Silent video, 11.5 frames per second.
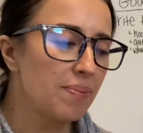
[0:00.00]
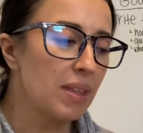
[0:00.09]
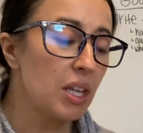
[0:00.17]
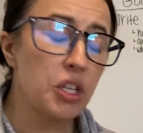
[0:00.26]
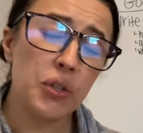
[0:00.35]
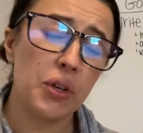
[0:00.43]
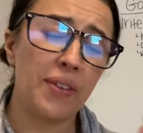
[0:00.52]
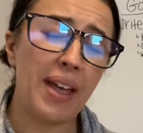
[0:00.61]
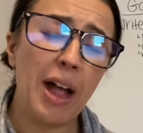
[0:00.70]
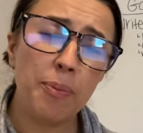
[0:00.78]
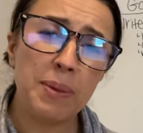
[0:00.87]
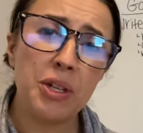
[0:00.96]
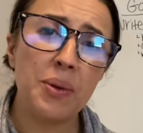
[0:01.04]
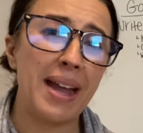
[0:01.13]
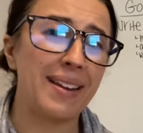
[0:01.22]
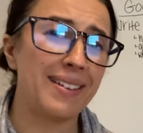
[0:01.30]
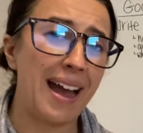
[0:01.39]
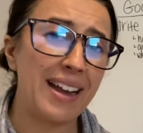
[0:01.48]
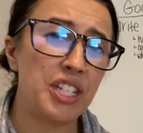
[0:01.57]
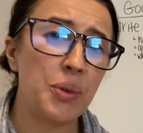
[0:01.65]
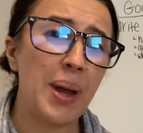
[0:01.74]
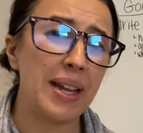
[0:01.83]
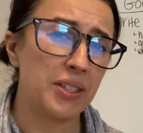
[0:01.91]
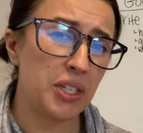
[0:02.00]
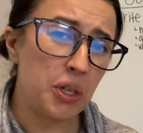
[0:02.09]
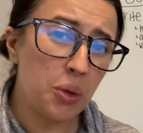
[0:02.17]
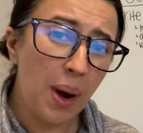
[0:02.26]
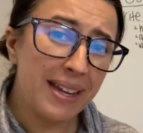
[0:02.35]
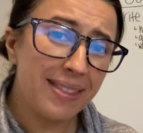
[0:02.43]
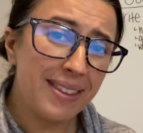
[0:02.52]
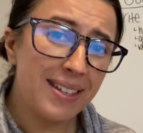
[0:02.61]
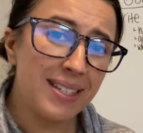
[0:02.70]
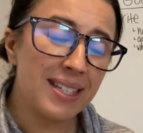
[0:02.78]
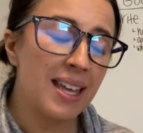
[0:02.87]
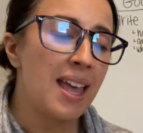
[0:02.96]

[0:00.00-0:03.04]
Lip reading: to sort of help you and guide you as you write this,